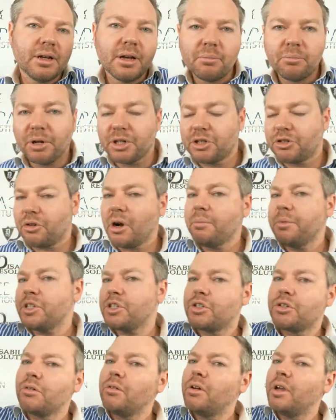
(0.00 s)
But Trump is
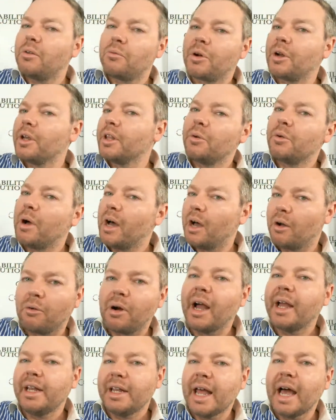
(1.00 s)
doing really well
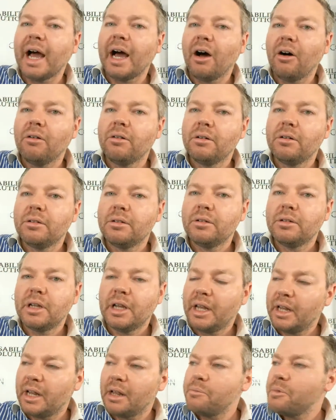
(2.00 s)
right now.
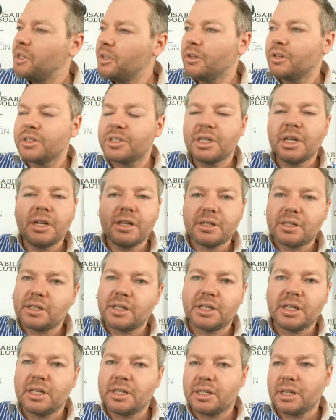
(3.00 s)
And I mean, you can see it in the
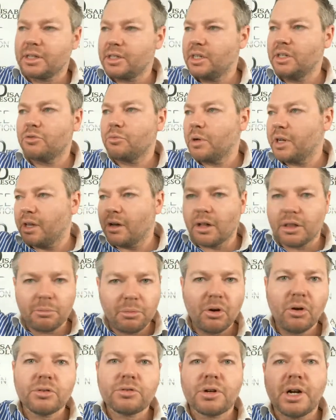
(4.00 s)
statistics. He's winning all the
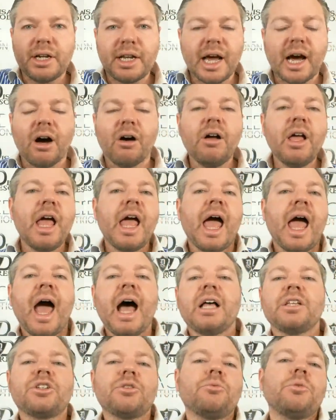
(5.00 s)
polls right now
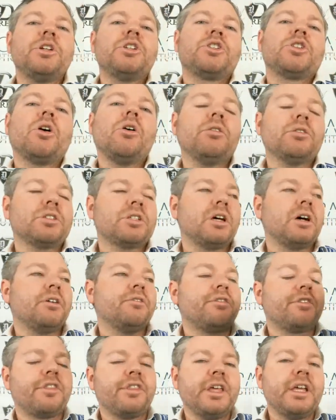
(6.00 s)
as a result of
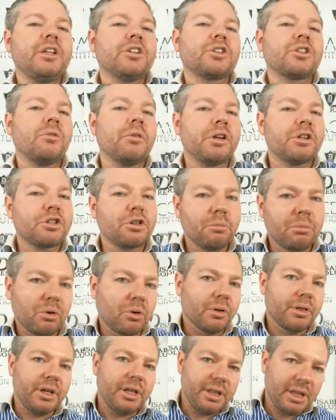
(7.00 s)
things going so
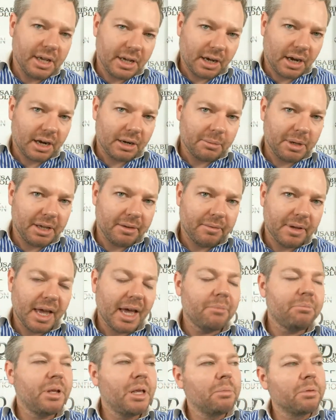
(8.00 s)
poorly in the economy
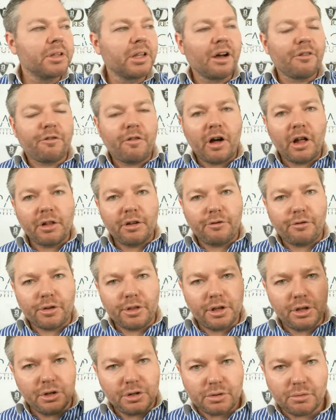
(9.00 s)
and people not falling for the
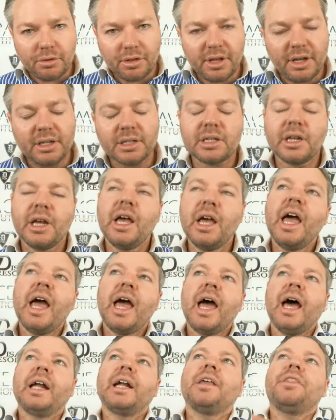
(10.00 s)
usual things.
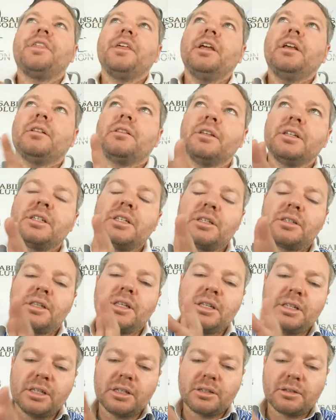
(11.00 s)
And I think this
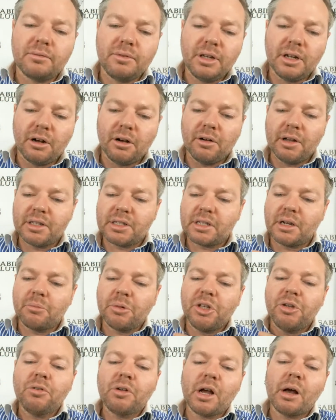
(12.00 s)
is, you know, as somebody
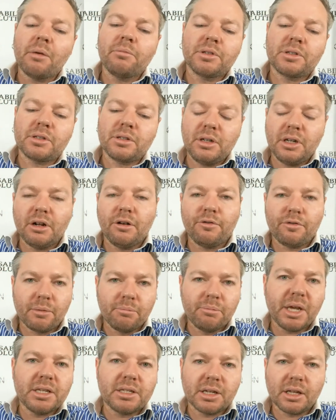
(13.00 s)
who comes, you know, from
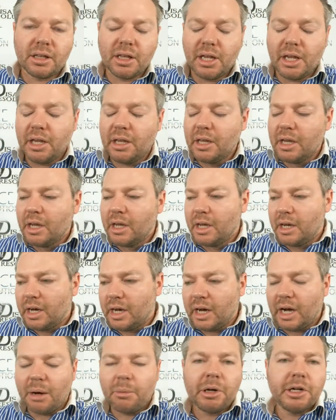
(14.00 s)
basically
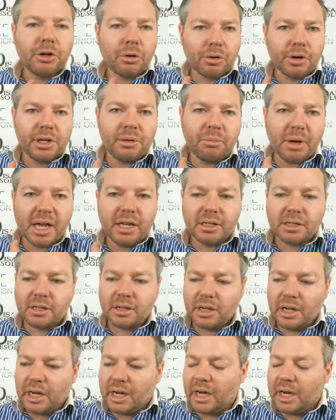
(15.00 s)
a minority-based
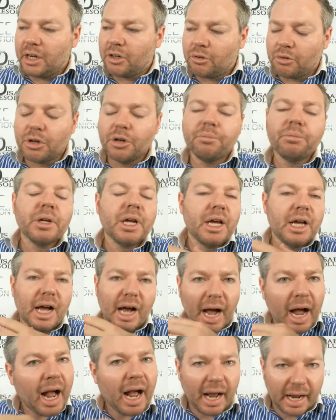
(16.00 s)
group,
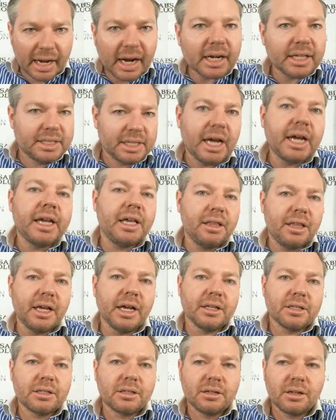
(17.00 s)
I got to tell you
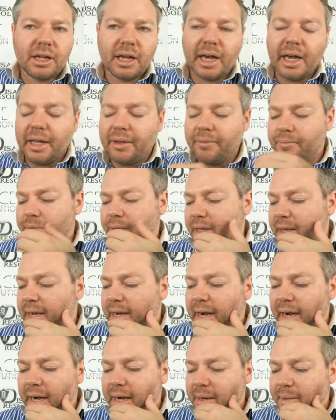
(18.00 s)
this, okay?
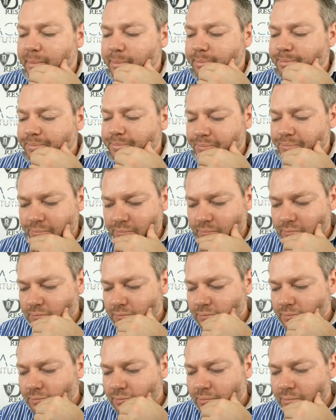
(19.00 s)

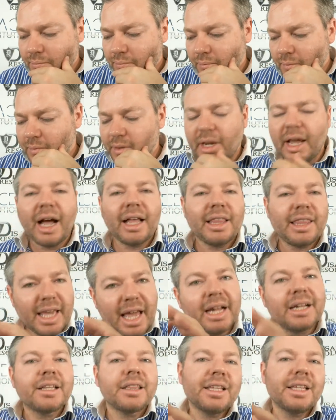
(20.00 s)
At the
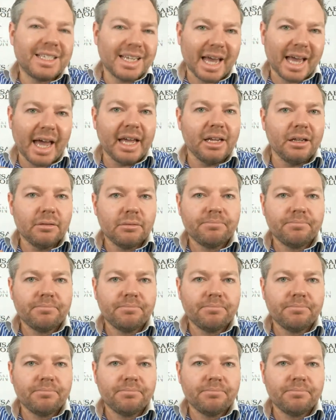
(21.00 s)
end of the day,